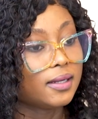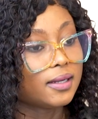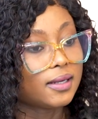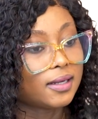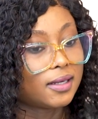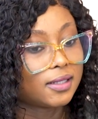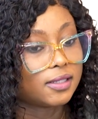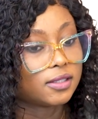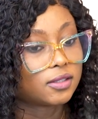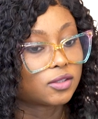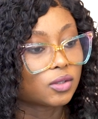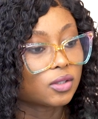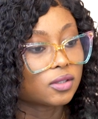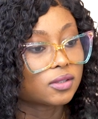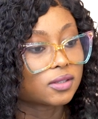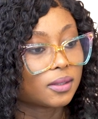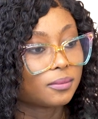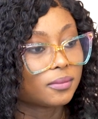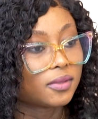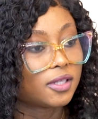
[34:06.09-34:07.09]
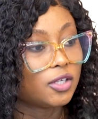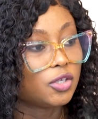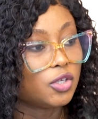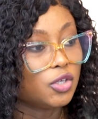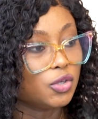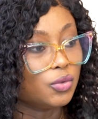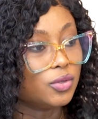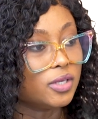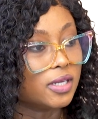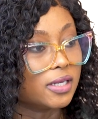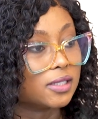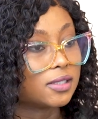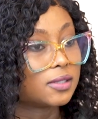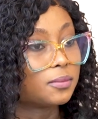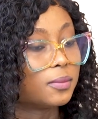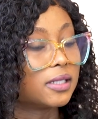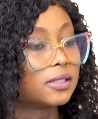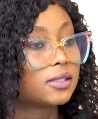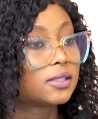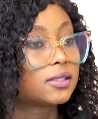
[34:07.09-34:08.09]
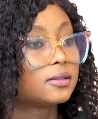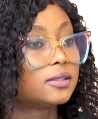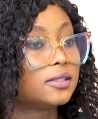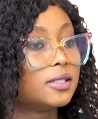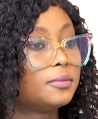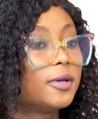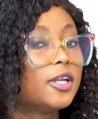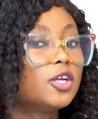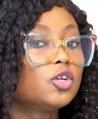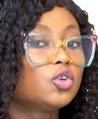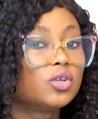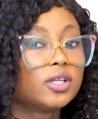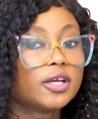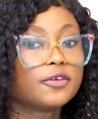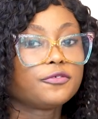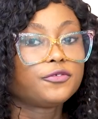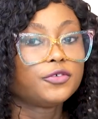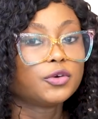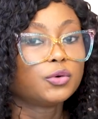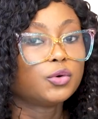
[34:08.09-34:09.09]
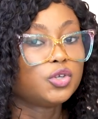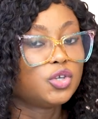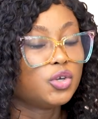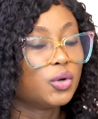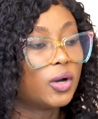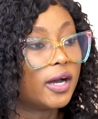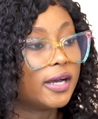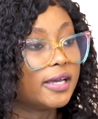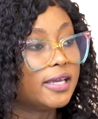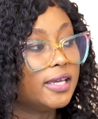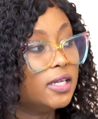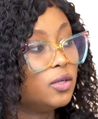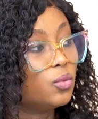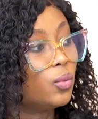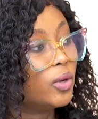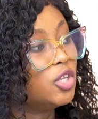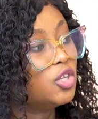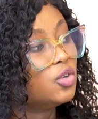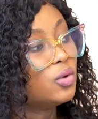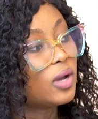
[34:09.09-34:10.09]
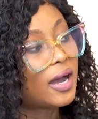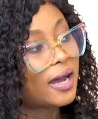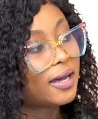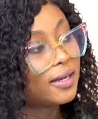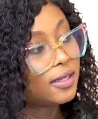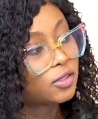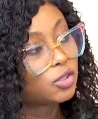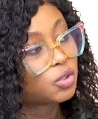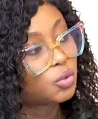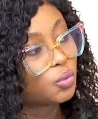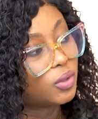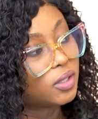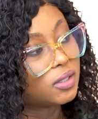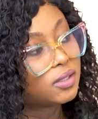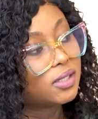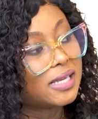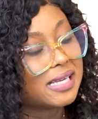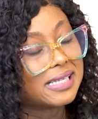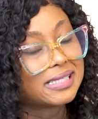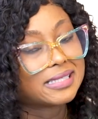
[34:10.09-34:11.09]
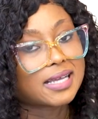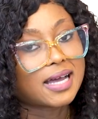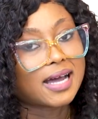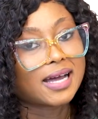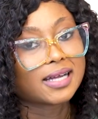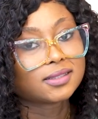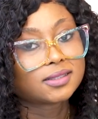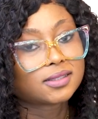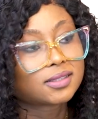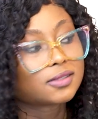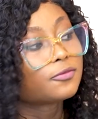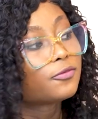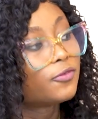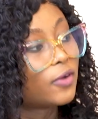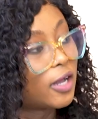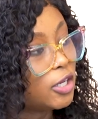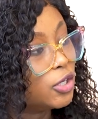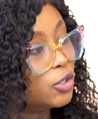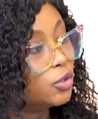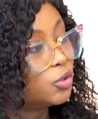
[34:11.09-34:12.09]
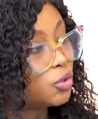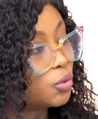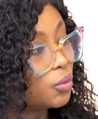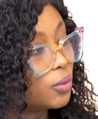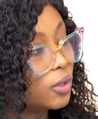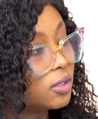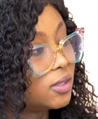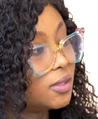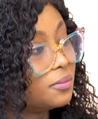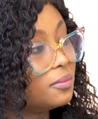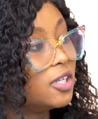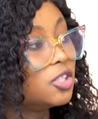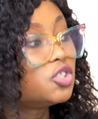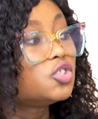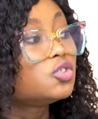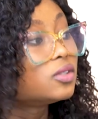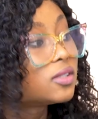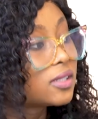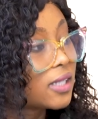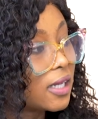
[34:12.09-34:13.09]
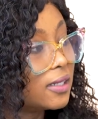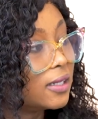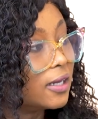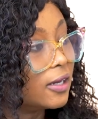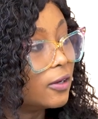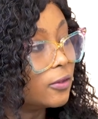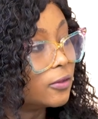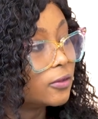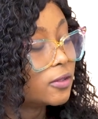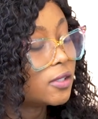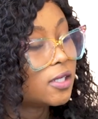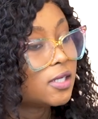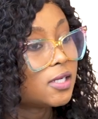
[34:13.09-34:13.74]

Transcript: Yeah, it's not something new, yes, but depending on the field you are in, when you add it to it, it adds value to it. It makes you stand out.